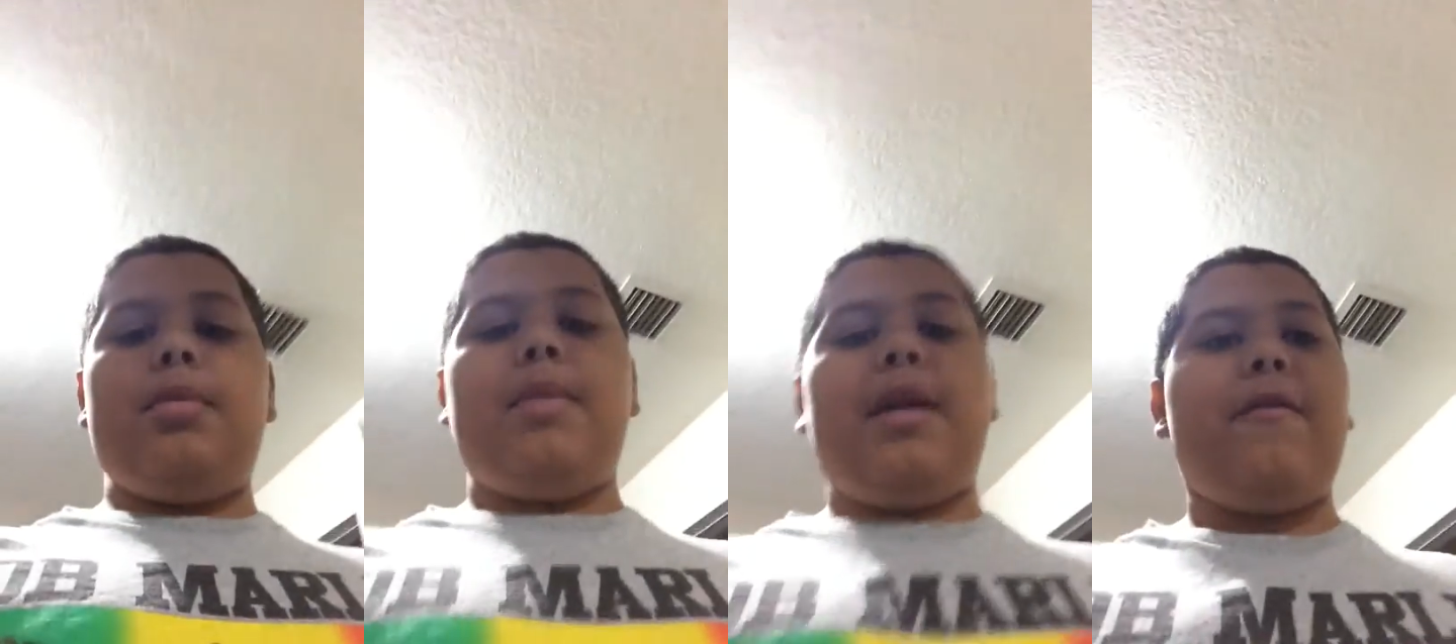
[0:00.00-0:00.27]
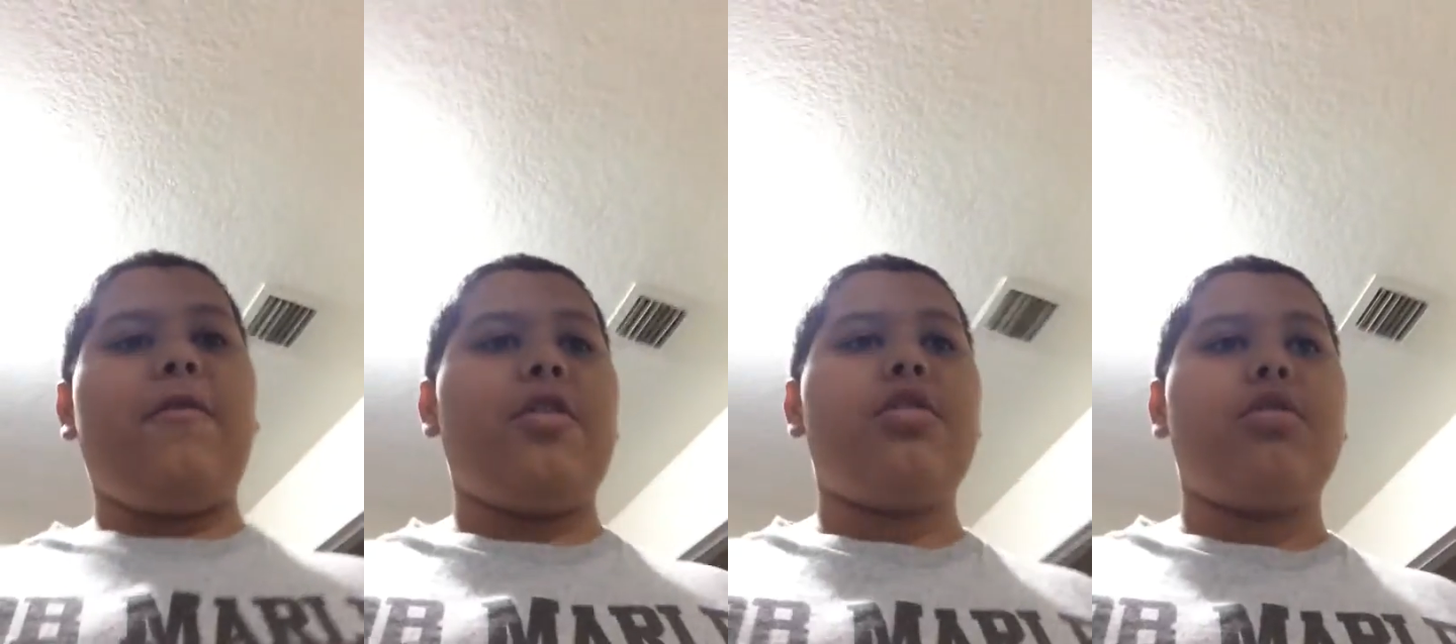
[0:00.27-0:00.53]
be
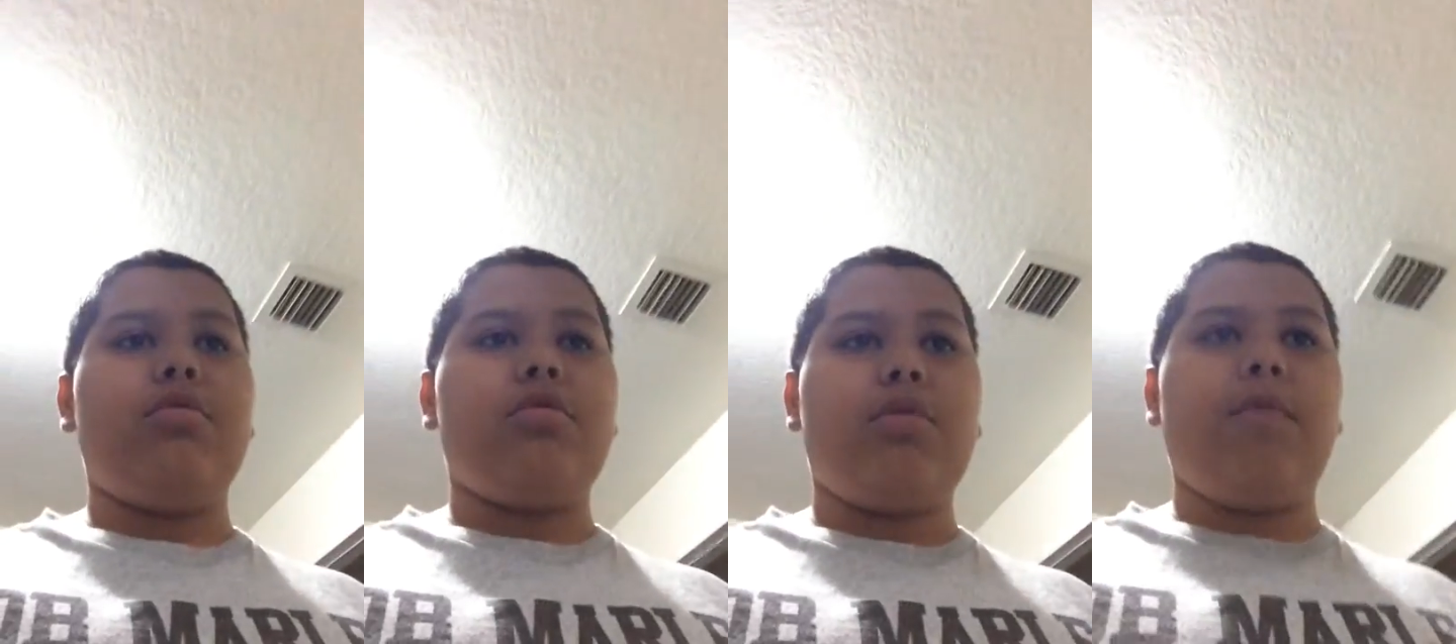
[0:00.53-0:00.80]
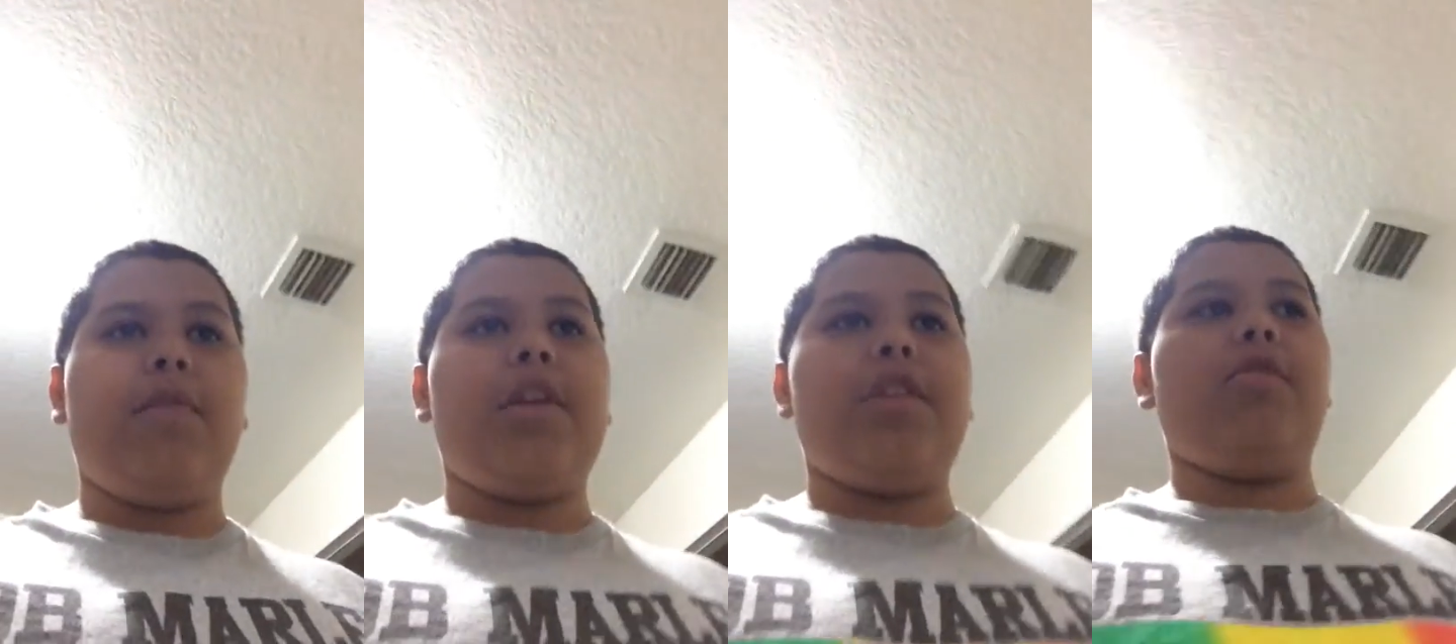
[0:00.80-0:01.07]
my first
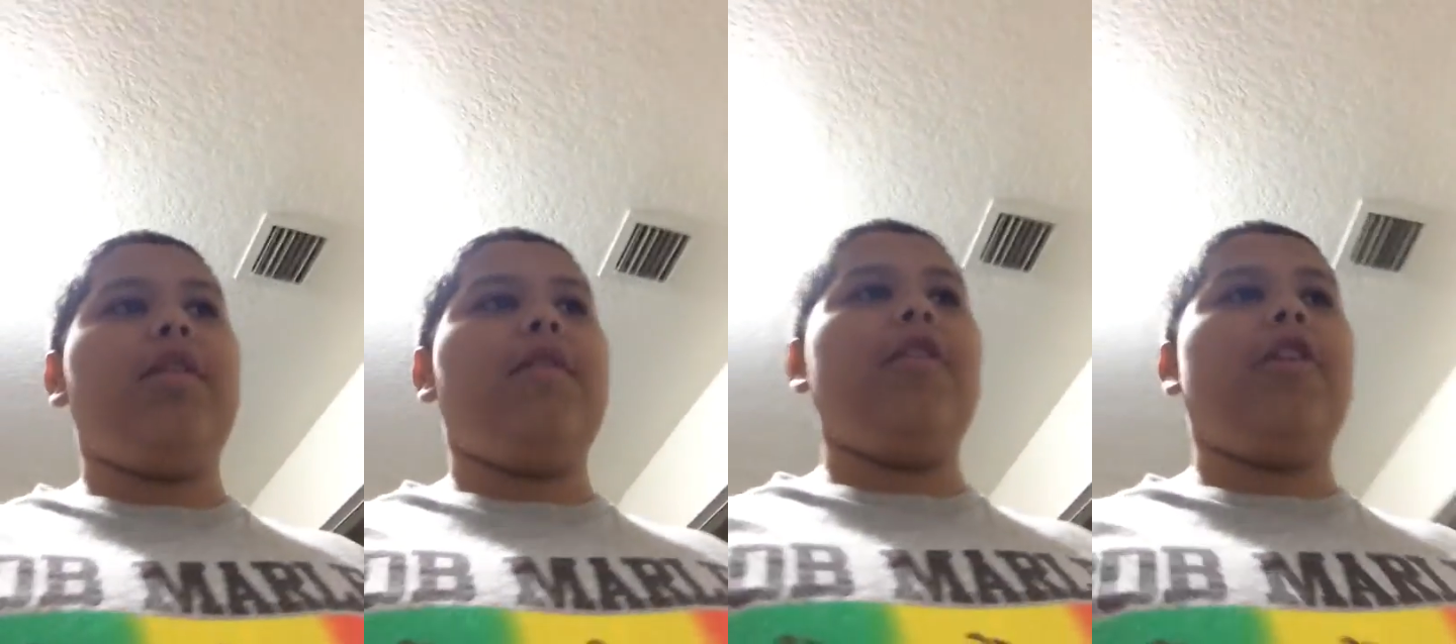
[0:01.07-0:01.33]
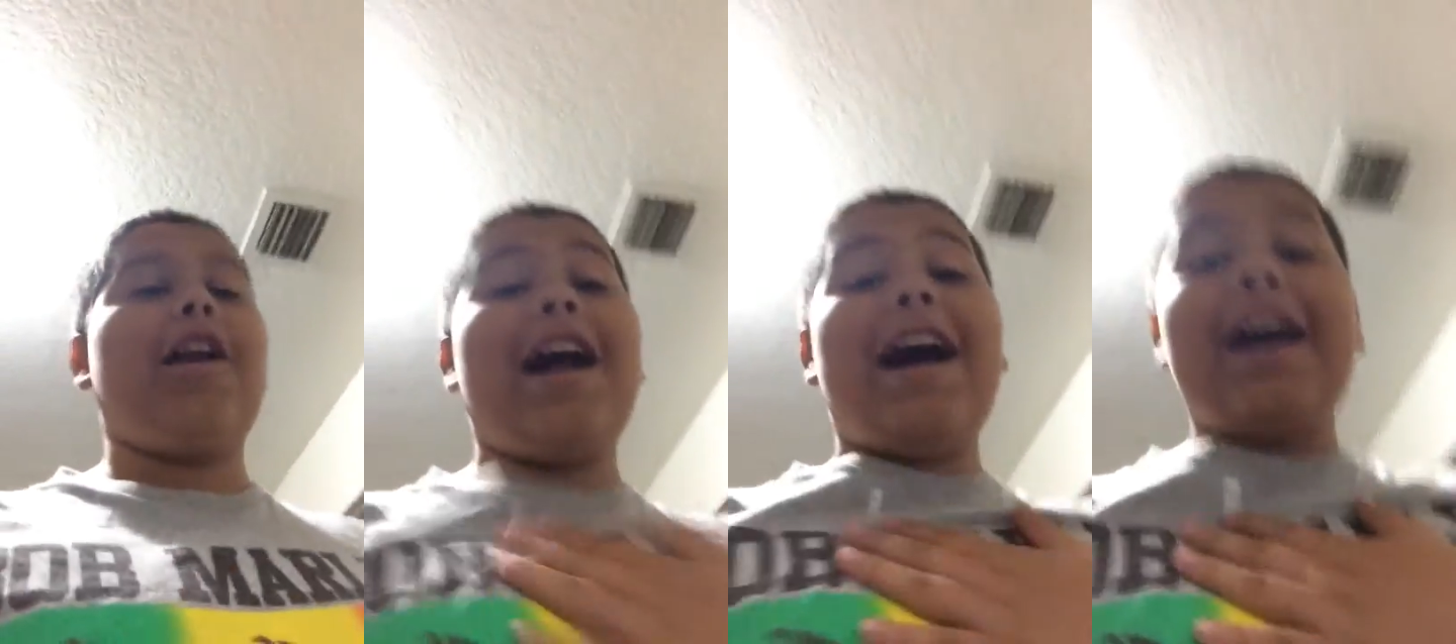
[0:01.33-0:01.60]
YouTube video ever.